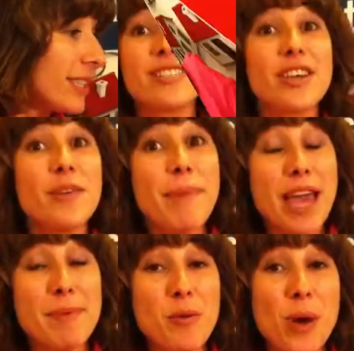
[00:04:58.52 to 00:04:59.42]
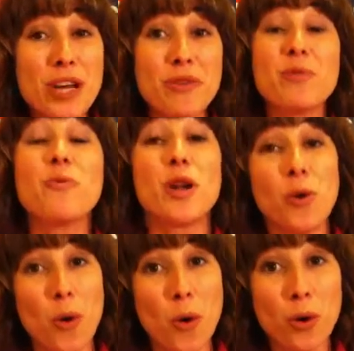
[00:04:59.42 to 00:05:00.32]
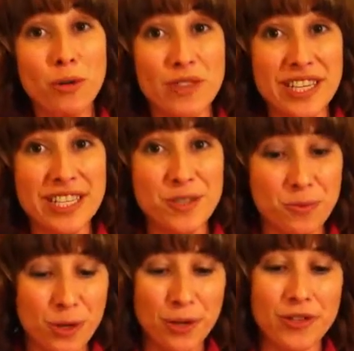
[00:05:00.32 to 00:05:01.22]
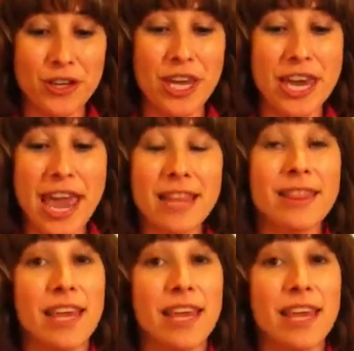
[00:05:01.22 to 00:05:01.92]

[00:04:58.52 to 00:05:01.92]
So you may be wondering what all of this is worth. So you get